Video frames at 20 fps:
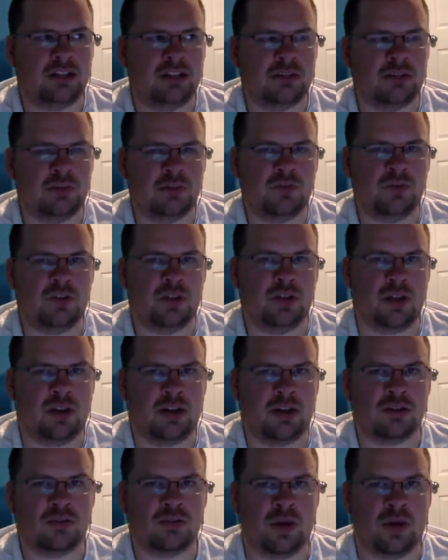to move to the
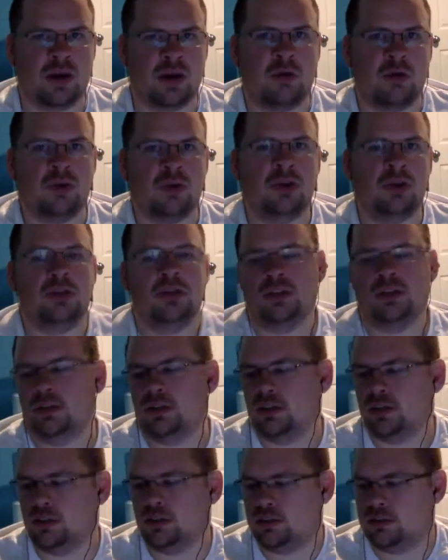next round
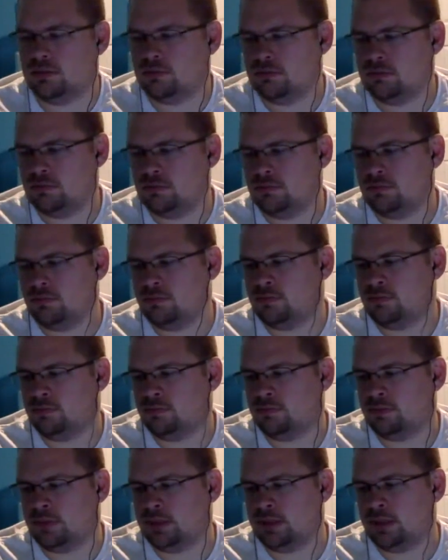
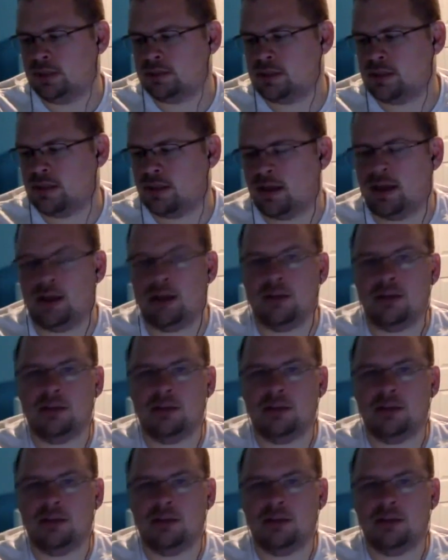because of that.